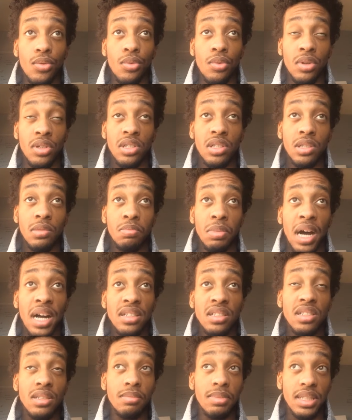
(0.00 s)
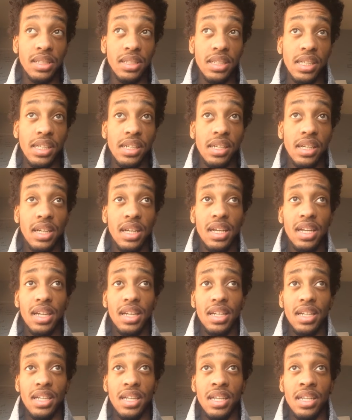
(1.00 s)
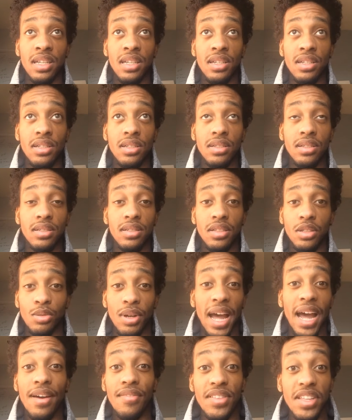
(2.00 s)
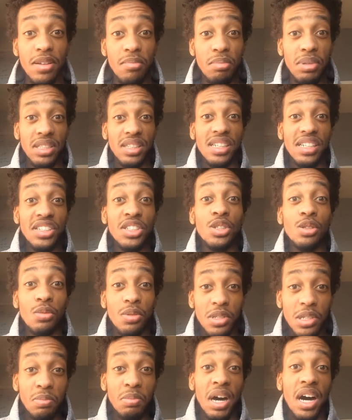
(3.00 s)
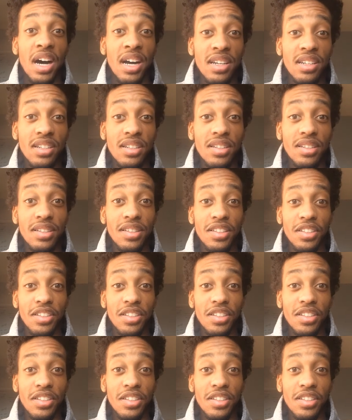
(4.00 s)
Responsibility is you have the ability to respond.